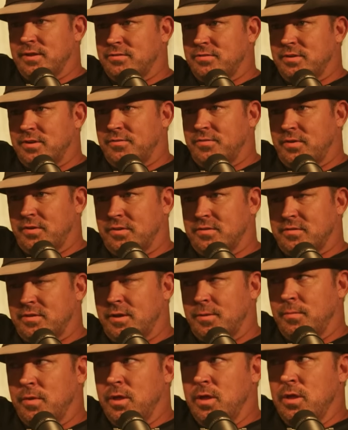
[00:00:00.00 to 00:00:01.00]
stuff all the
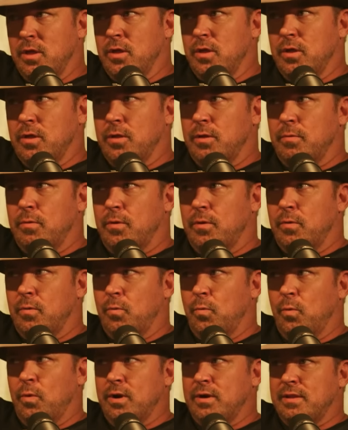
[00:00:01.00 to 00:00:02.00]
time.
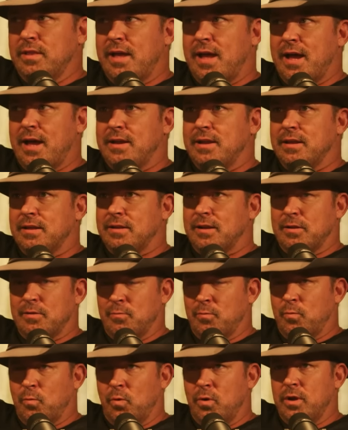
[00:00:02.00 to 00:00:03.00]
Where did the idea go?
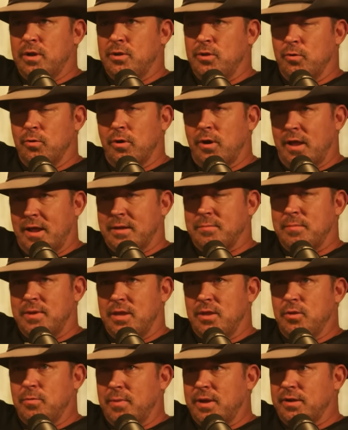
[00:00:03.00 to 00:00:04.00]
One, you're like
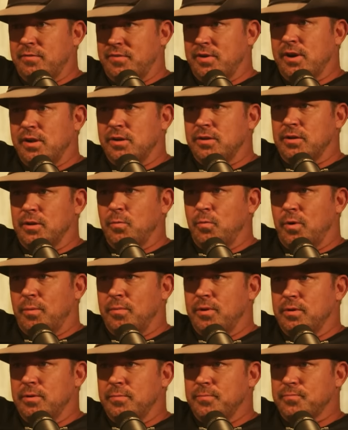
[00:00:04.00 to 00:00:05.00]
me. You make a very ugly woman,